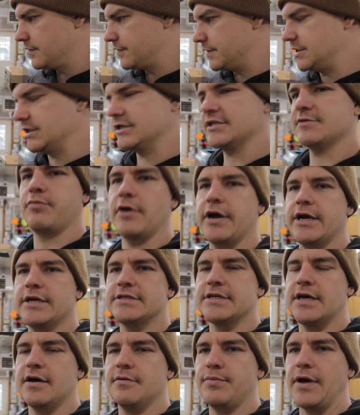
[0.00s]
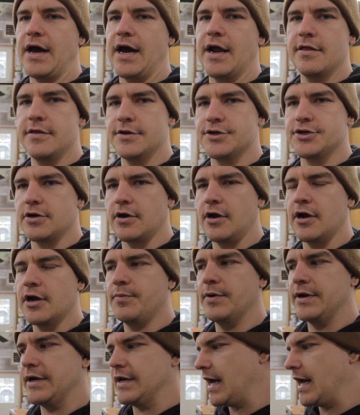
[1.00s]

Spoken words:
the disc brakes up out of the truck, but